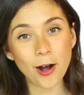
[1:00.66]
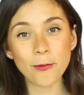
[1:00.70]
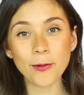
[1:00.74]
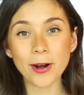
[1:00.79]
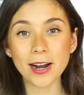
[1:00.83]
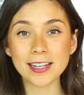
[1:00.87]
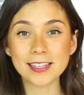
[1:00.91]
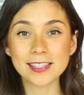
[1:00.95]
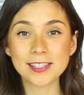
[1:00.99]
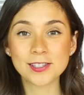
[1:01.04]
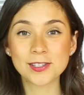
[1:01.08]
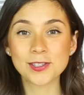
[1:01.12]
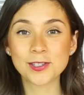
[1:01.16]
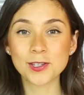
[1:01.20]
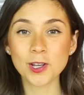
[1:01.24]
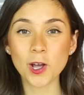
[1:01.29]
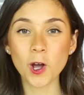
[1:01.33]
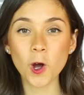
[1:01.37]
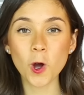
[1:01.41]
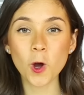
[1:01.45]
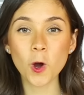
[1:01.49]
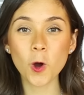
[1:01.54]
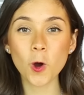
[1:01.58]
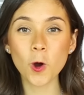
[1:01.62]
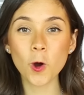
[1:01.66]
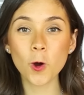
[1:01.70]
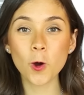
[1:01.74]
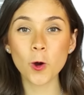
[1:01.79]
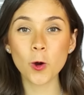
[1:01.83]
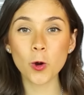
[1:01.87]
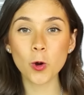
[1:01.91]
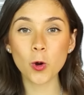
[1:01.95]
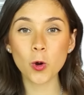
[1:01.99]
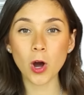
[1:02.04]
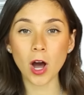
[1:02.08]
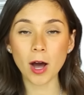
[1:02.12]
All right,
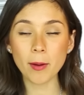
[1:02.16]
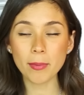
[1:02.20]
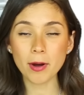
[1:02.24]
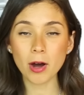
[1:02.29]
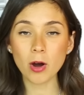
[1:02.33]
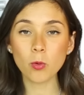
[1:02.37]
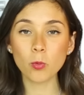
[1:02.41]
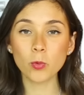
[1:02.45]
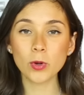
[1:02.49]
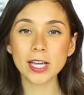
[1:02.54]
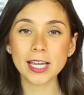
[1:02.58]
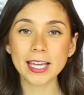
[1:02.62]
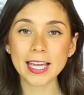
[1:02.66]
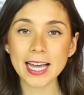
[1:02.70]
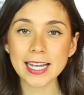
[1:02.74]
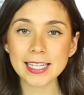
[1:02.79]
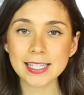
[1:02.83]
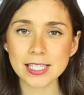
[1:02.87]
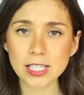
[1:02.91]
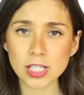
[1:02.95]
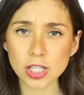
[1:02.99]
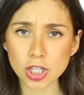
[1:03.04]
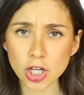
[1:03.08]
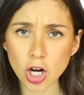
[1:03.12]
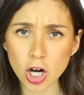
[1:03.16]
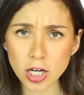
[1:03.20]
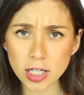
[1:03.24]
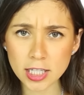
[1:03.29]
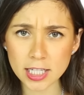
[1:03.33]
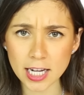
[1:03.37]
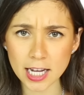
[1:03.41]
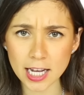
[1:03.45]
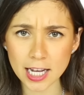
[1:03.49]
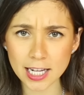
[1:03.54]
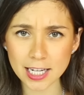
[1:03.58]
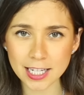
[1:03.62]
so how about we get
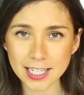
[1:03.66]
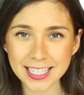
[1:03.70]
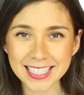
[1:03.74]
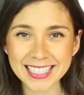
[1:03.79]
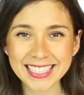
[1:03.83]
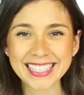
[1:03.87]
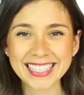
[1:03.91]
started?